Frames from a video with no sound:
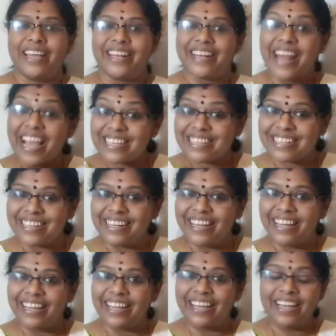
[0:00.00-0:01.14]
Next
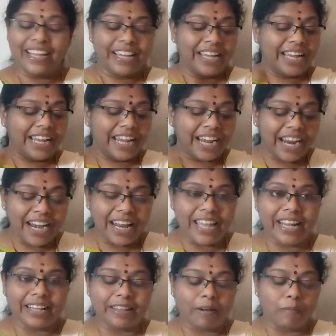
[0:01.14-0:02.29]
day,
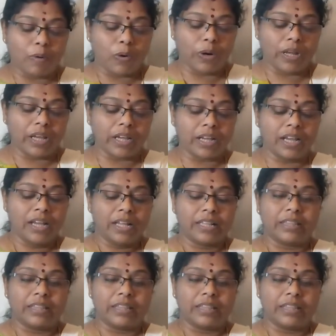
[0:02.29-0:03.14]
early in the morning,